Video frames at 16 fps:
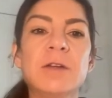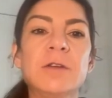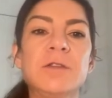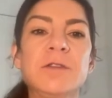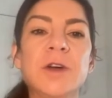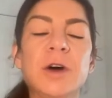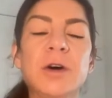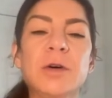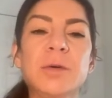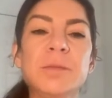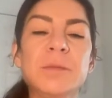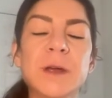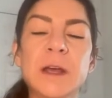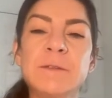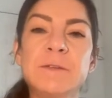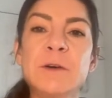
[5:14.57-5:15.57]

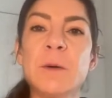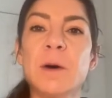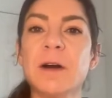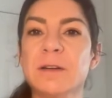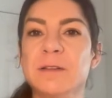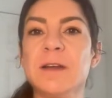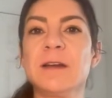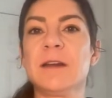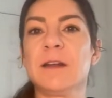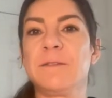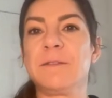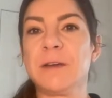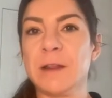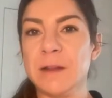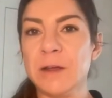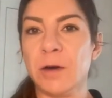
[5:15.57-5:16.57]
So if you are
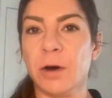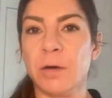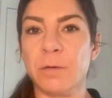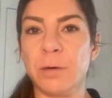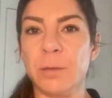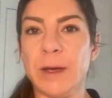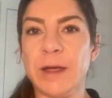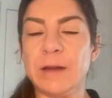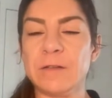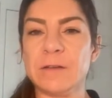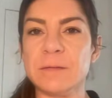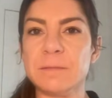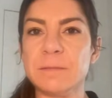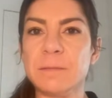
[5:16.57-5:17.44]
significantly overweight,